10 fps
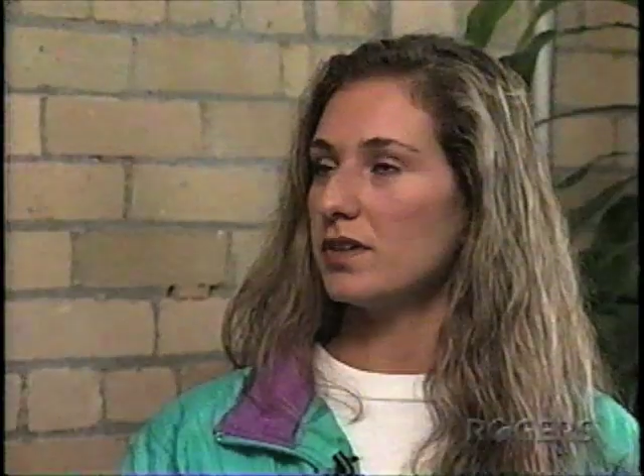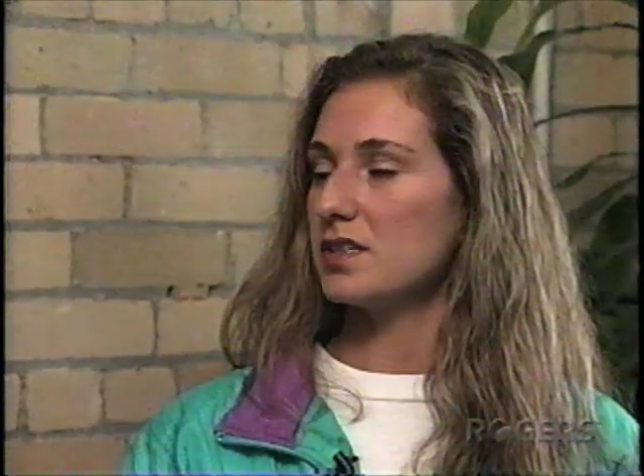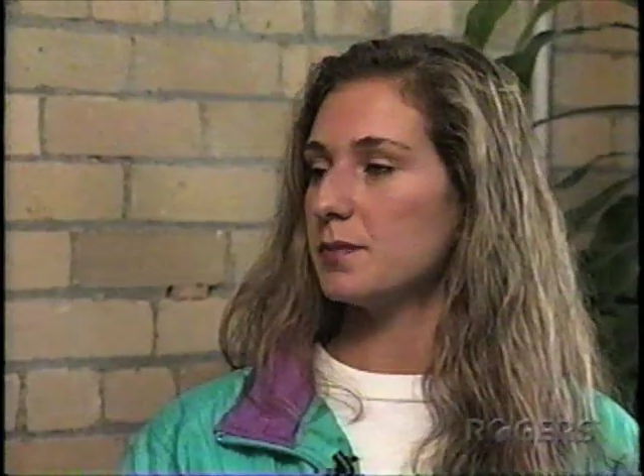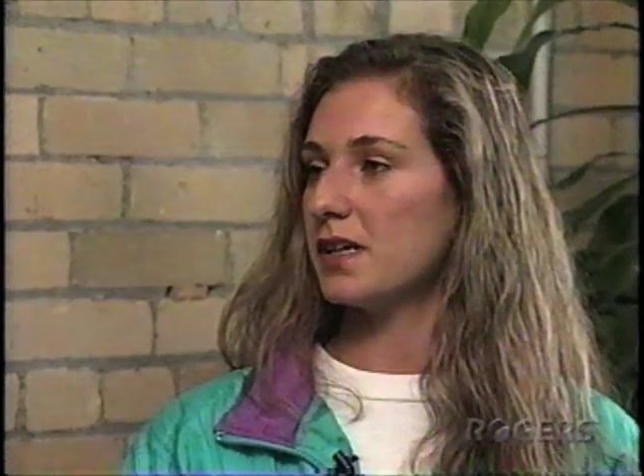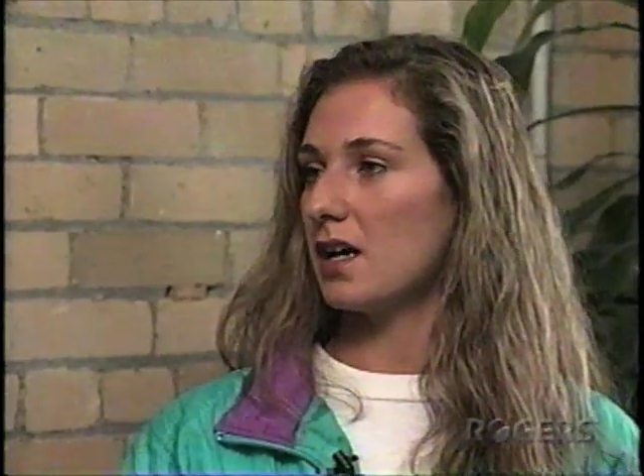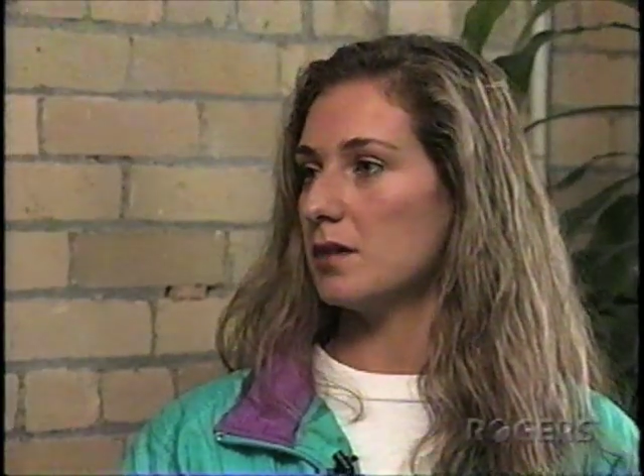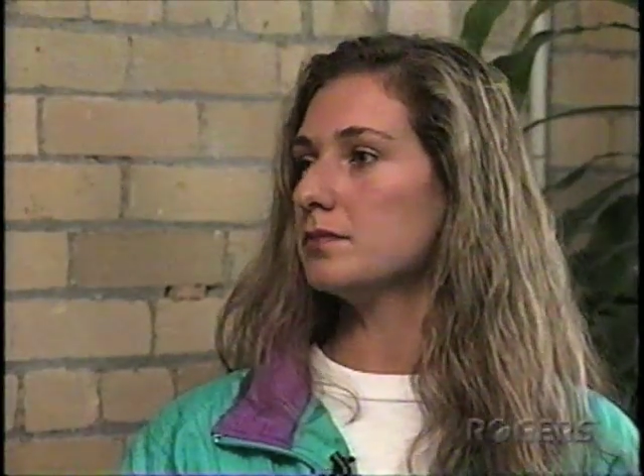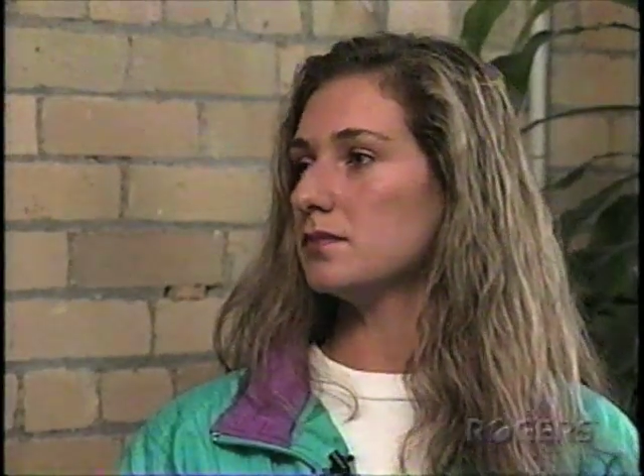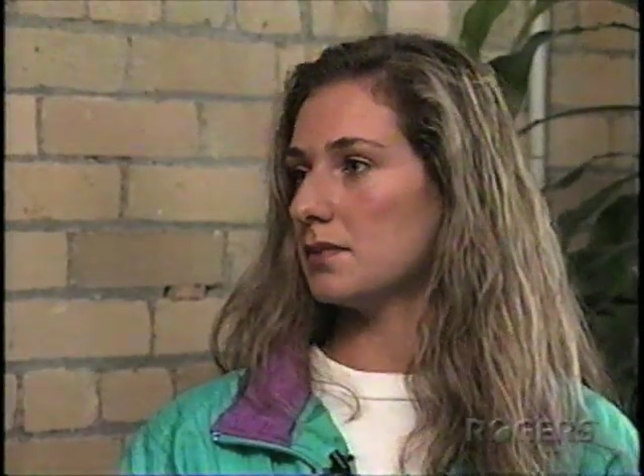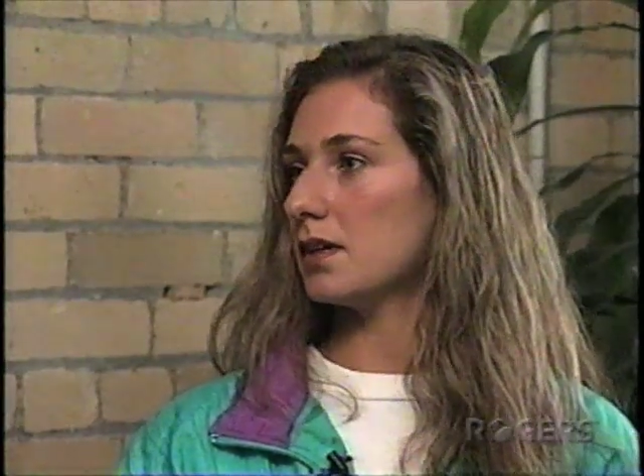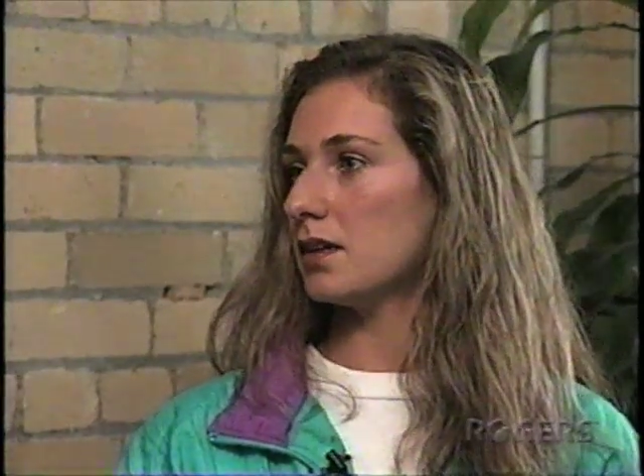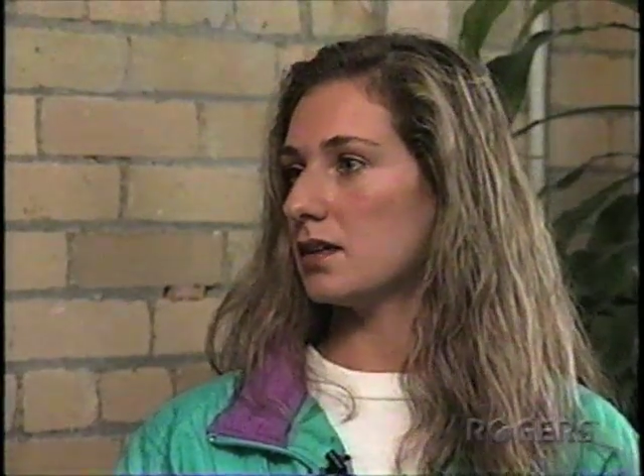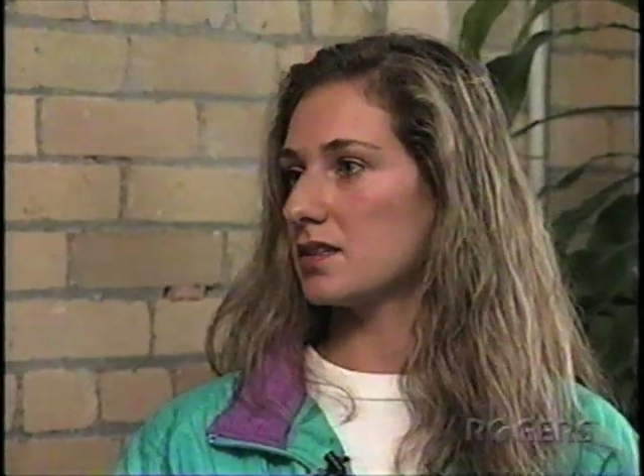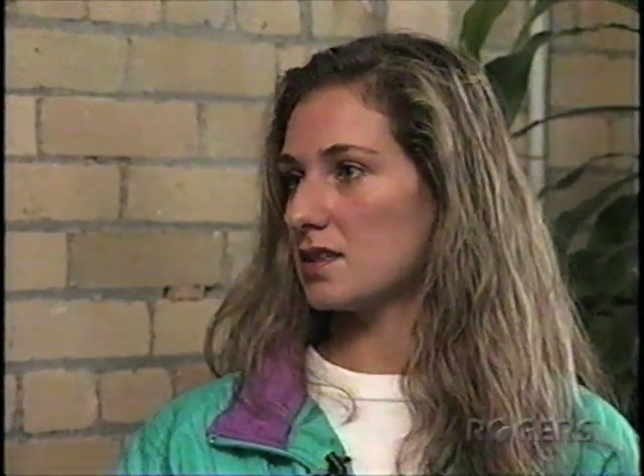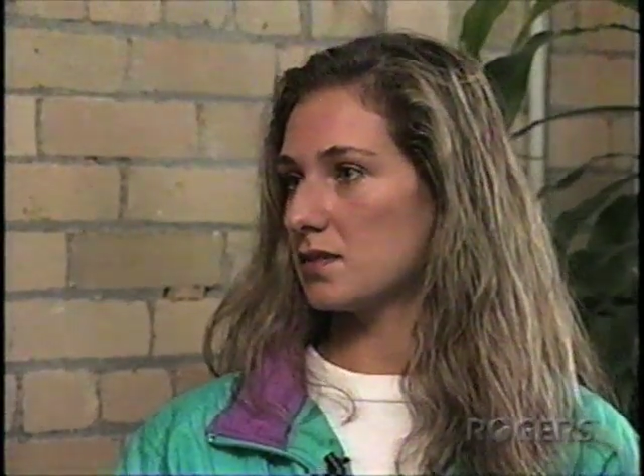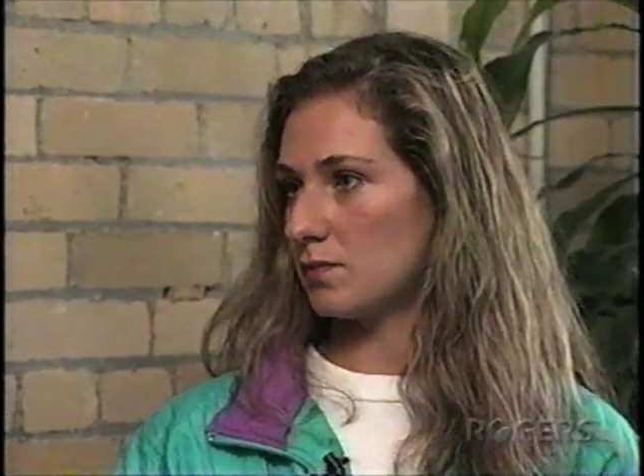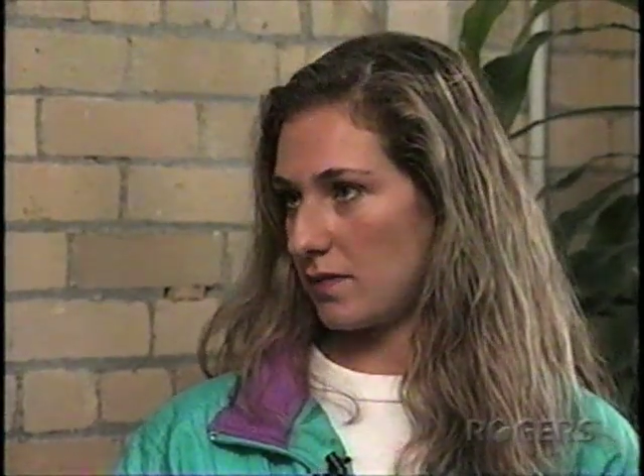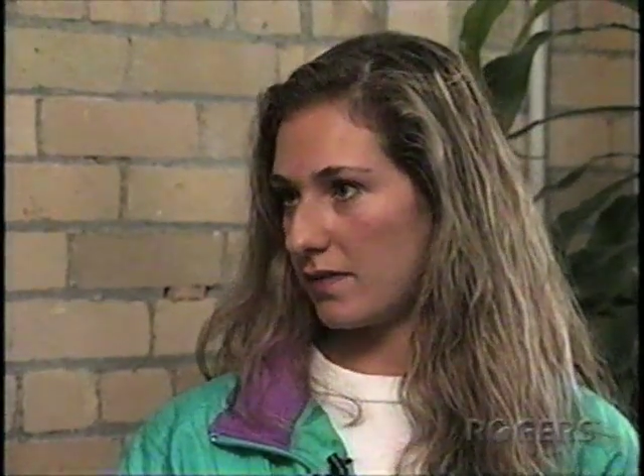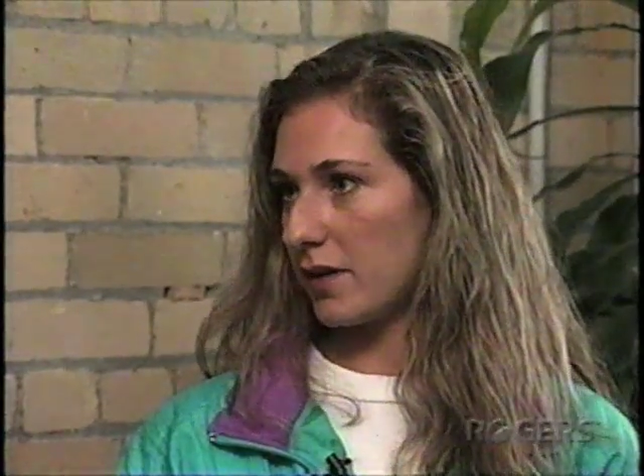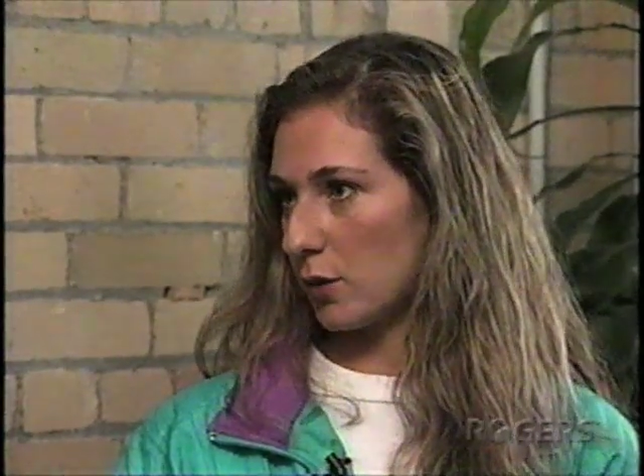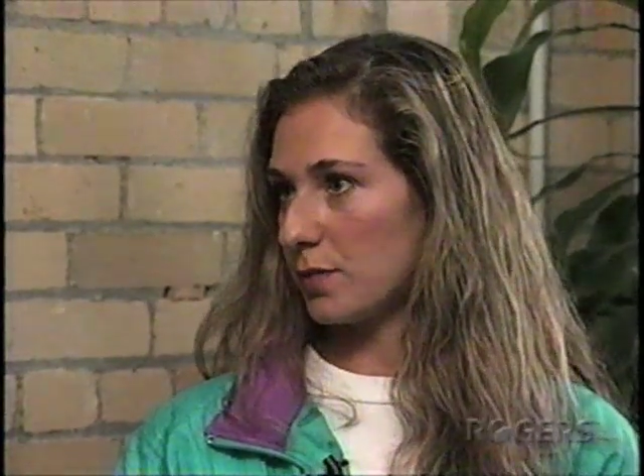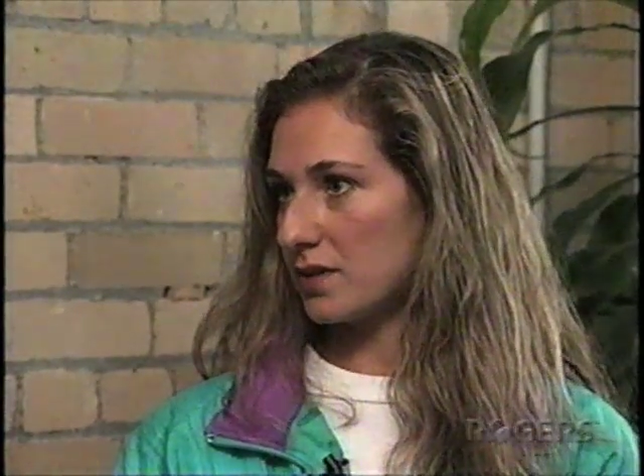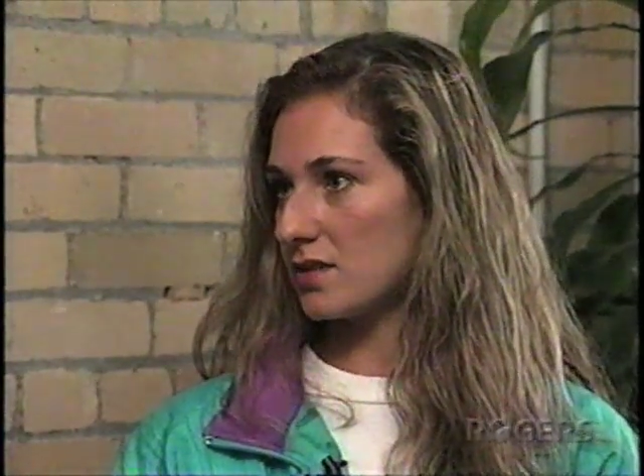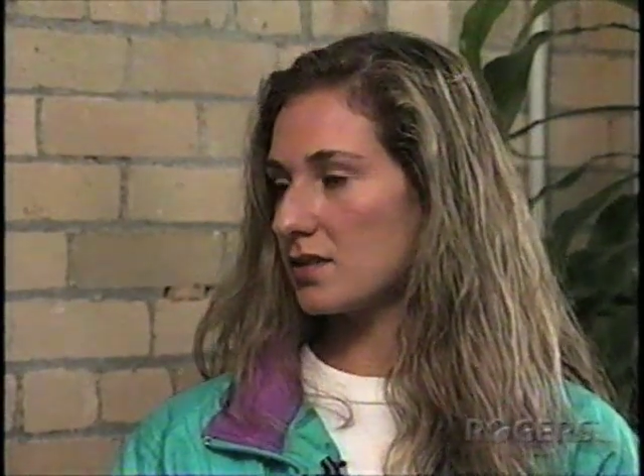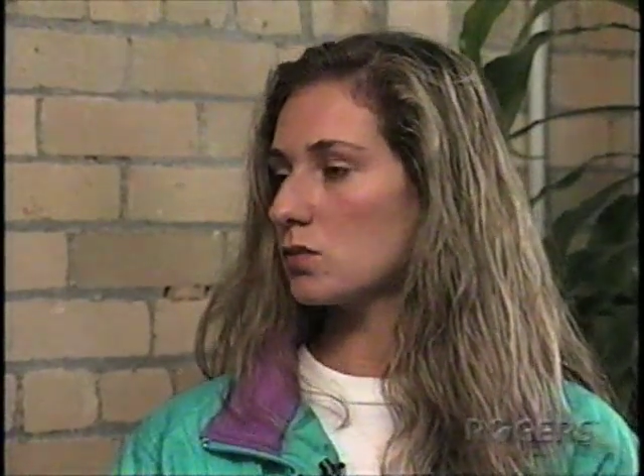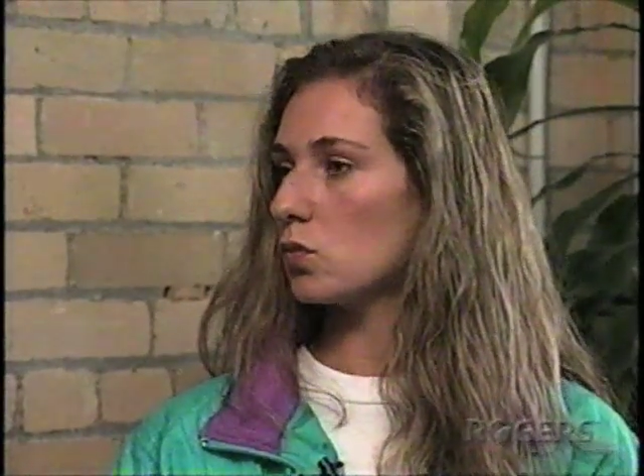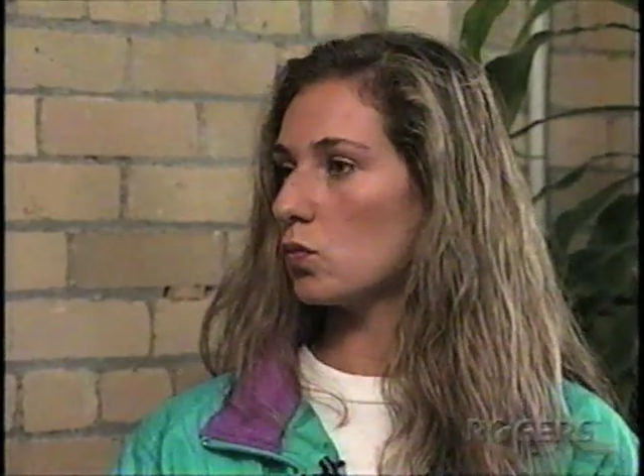wanted to become a therapist,